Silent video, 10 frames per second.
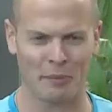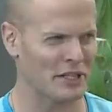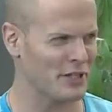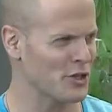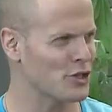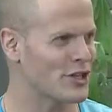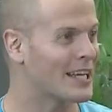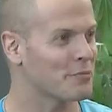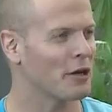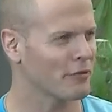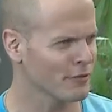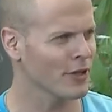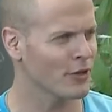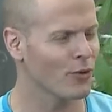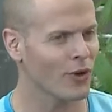like plays in a jazz band,
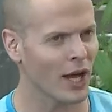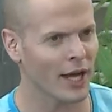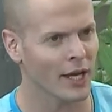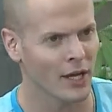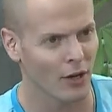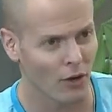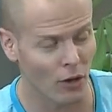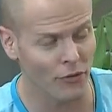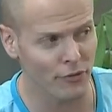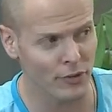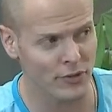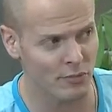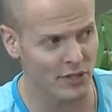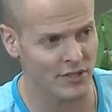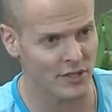really cool guy. Also knows
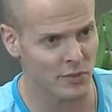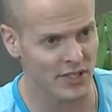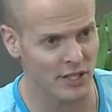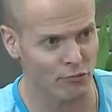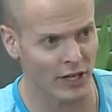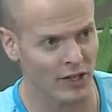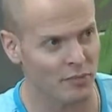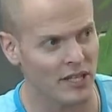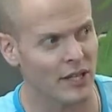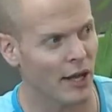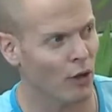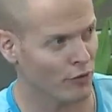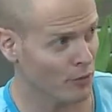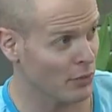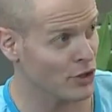the business because he ran the P and L
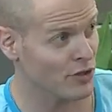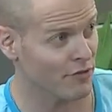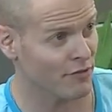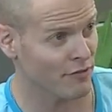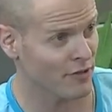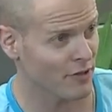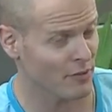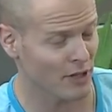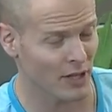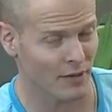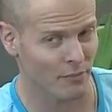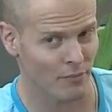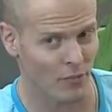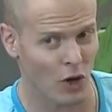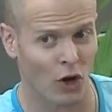for a bunch of
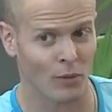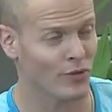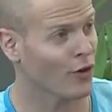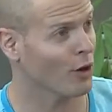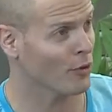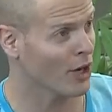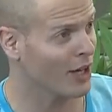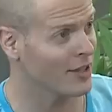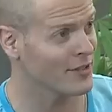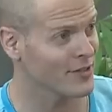arms of HarperCollins,